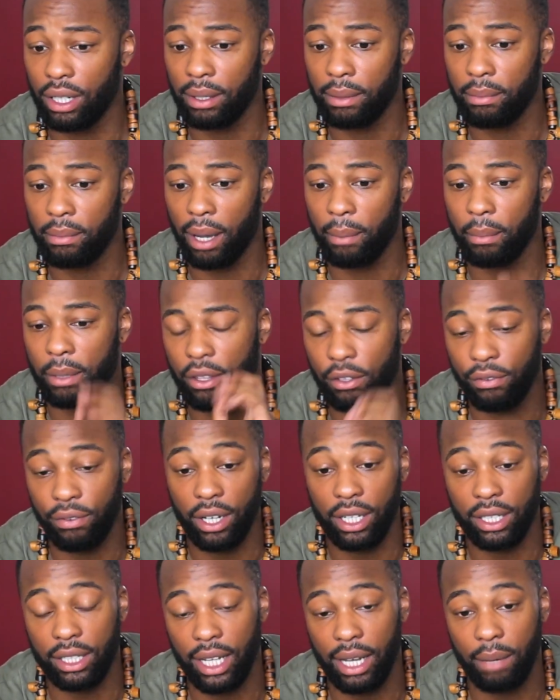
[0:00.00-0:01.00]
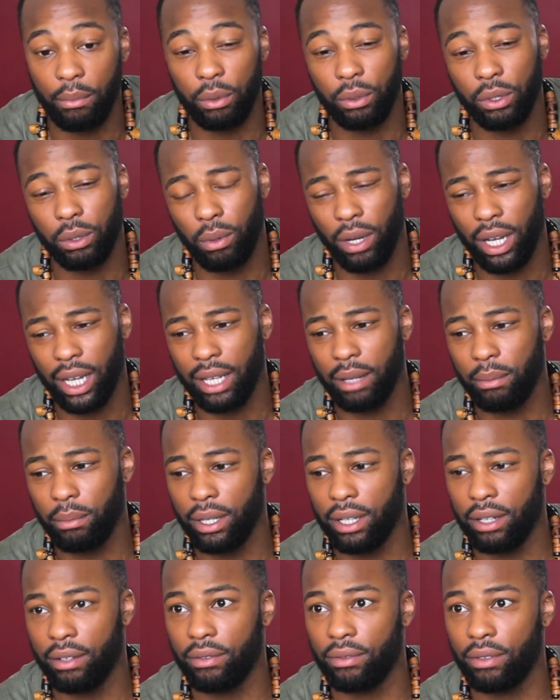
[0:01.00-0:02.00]
I mean, the first time we was working
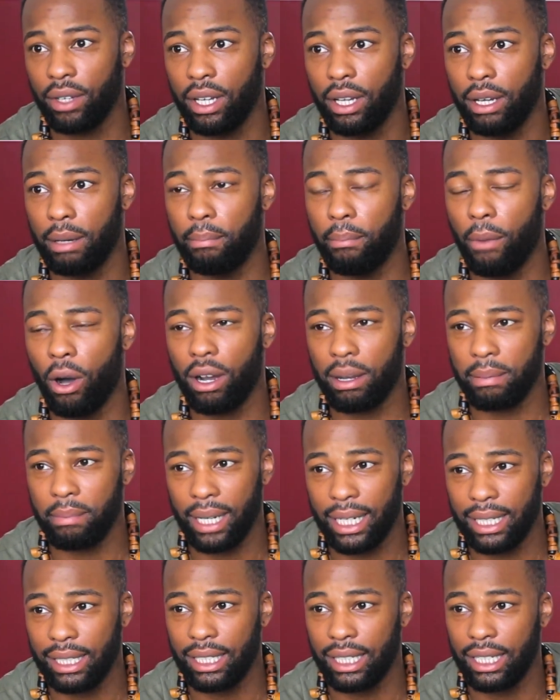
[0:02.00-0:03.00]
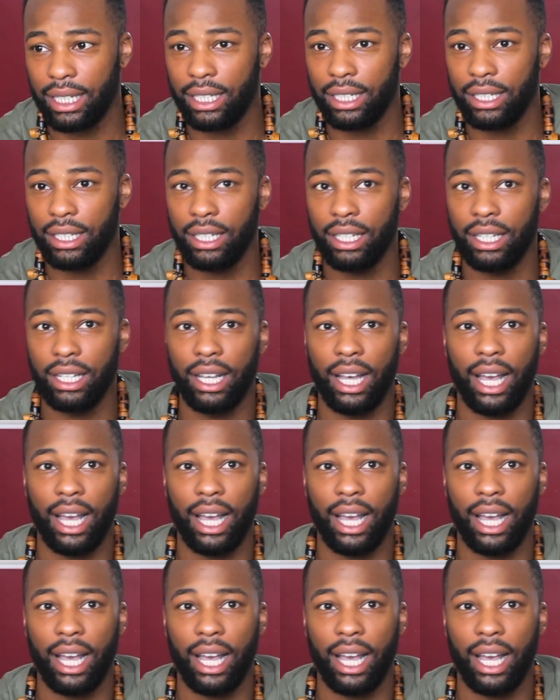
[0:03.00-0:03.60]
with Mock magazine,